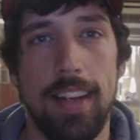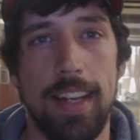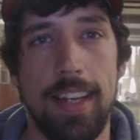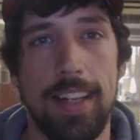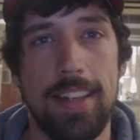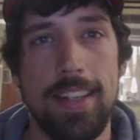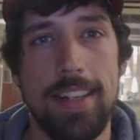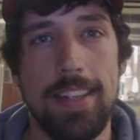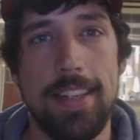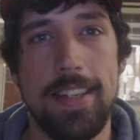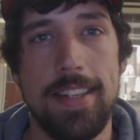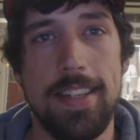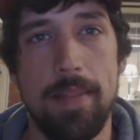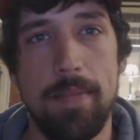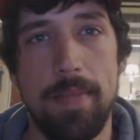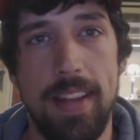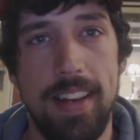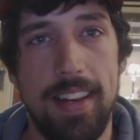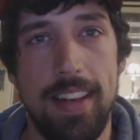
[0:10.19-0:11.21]
Like, this is
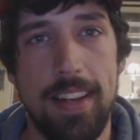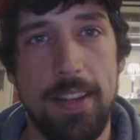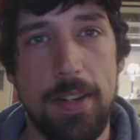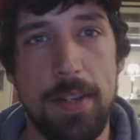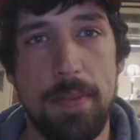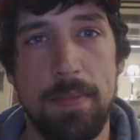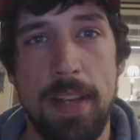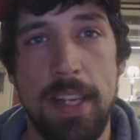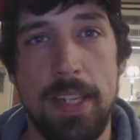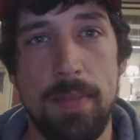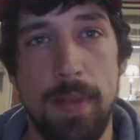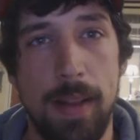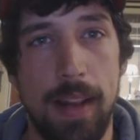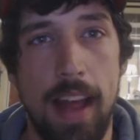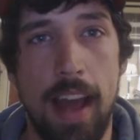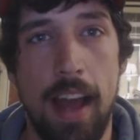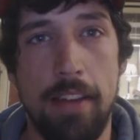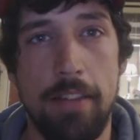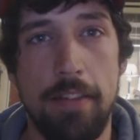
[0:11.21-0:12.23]
something that just makes
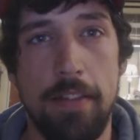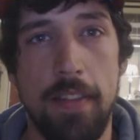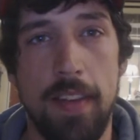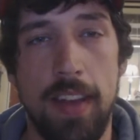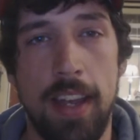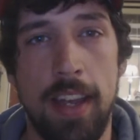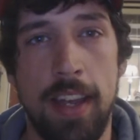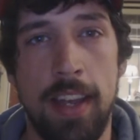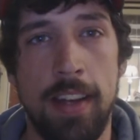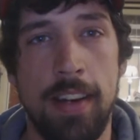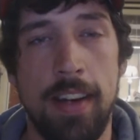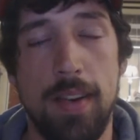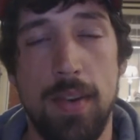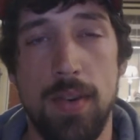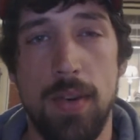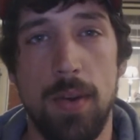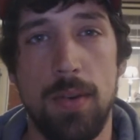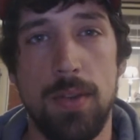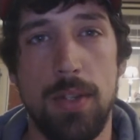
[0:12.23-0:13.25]
me laugh, and
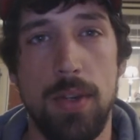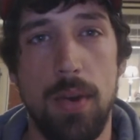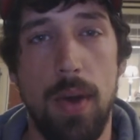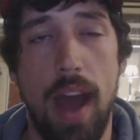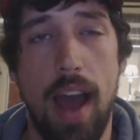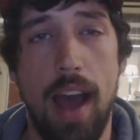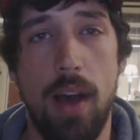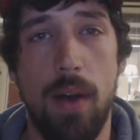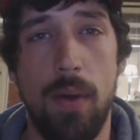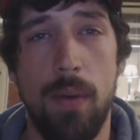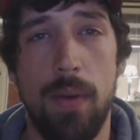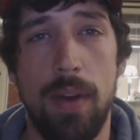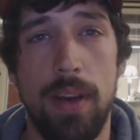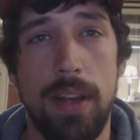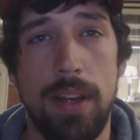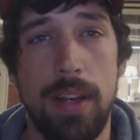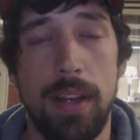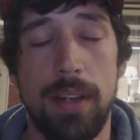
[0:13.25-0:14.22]
that shows you how